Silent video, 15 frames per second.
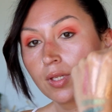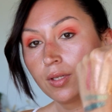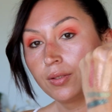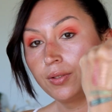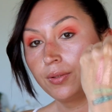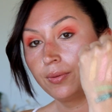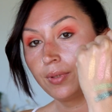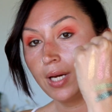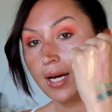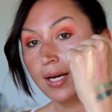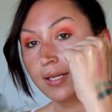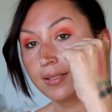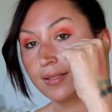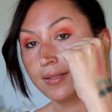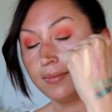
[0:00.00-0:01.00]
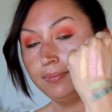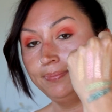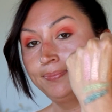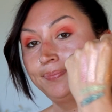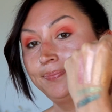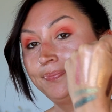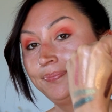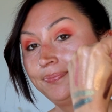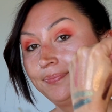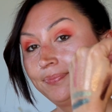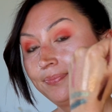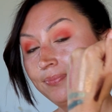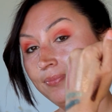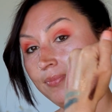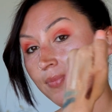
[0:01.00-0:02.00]
You guys,
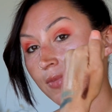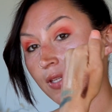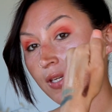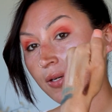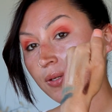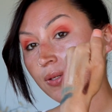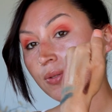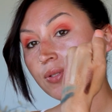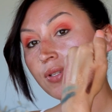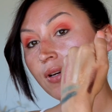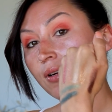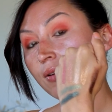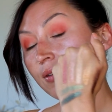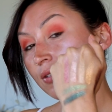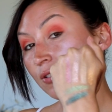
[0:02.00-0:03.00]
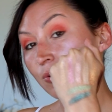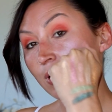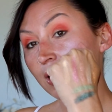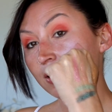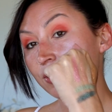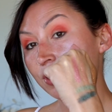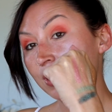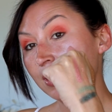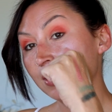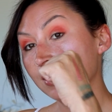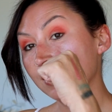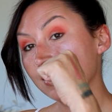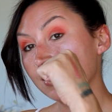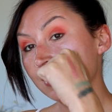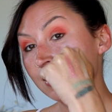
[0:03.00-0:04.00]
those are the
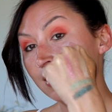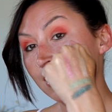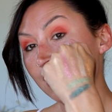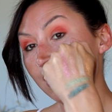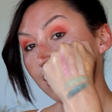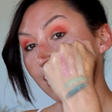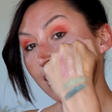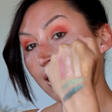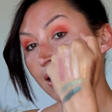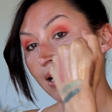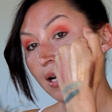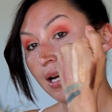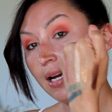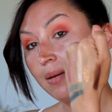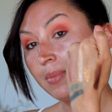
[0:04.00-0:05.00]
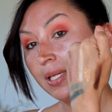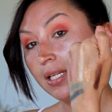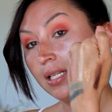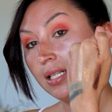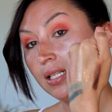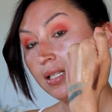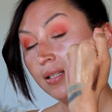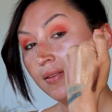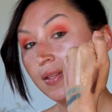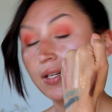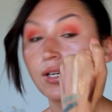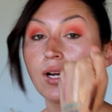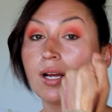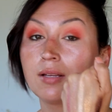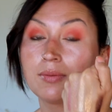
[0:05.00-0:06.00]
swatches. I mean,
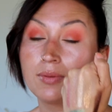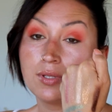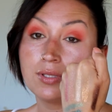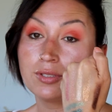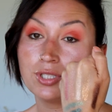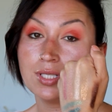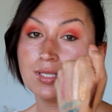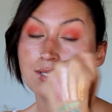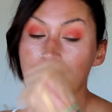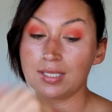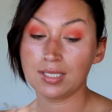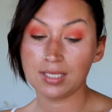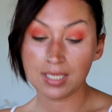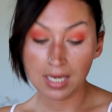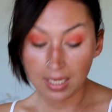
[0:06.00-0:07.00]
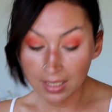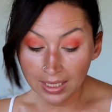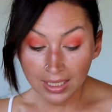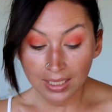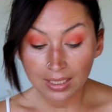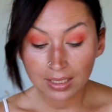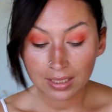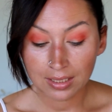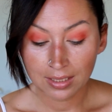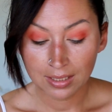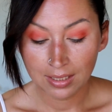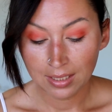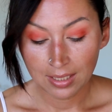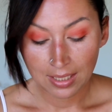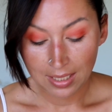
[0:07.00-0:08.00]
they're just stunning.
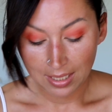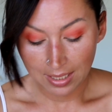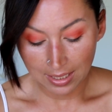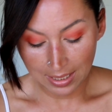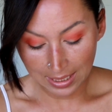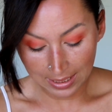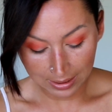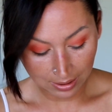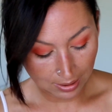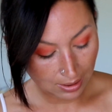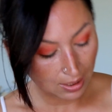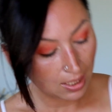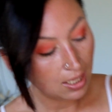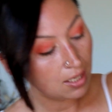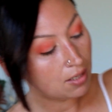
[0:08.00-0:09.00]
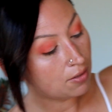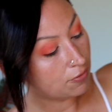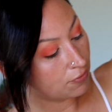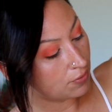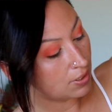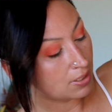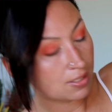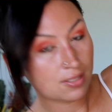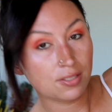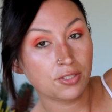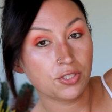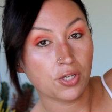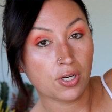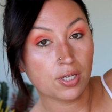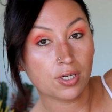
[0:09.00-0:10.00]
I love this
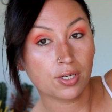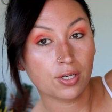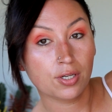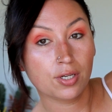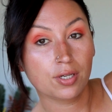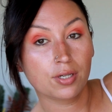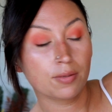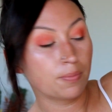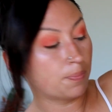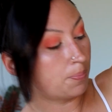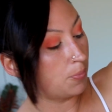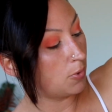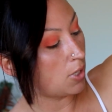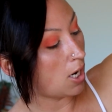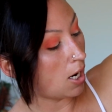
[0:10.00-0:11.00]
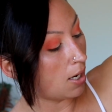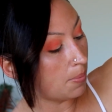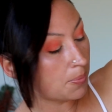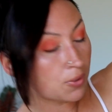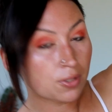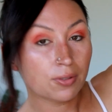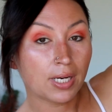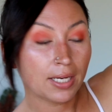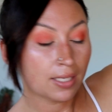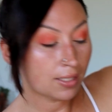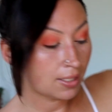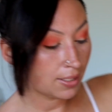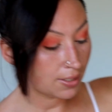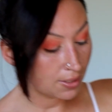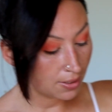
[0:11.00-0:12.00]
darker copper right
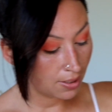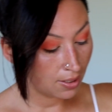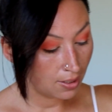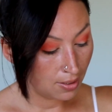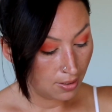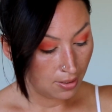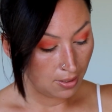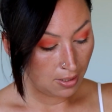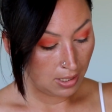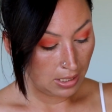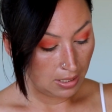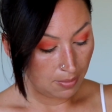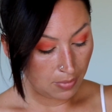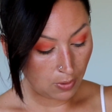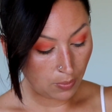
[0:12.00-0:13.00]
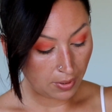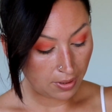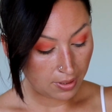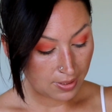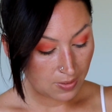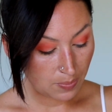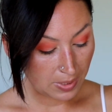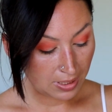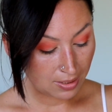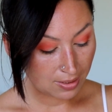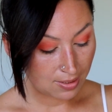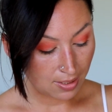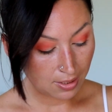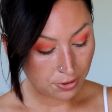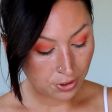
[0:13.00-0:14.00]
here, but with this being
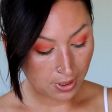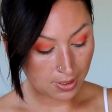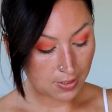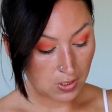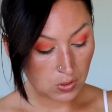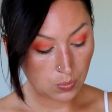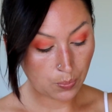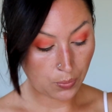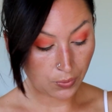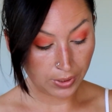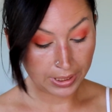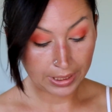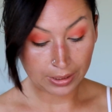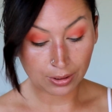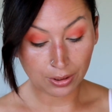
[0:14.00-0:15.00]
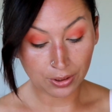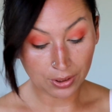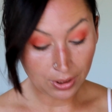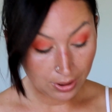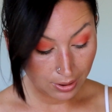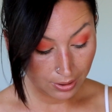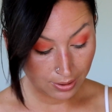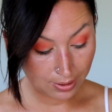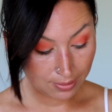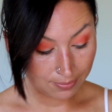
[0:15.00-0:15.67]
such a spring look,